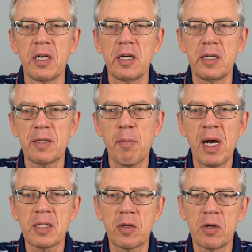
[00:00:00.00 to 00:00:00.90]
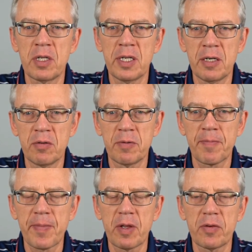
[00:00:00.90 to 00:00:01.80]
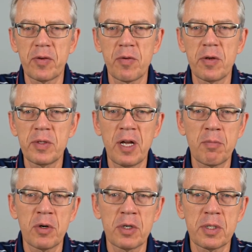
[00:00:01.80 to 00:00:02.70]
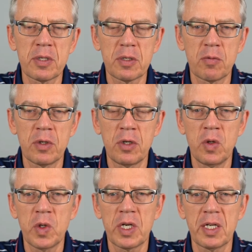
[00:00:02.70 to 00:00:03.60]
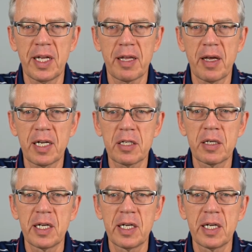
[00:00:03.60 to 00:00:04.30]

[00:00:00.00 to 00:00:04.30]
It's a masculine noun. So those numbers will look like that.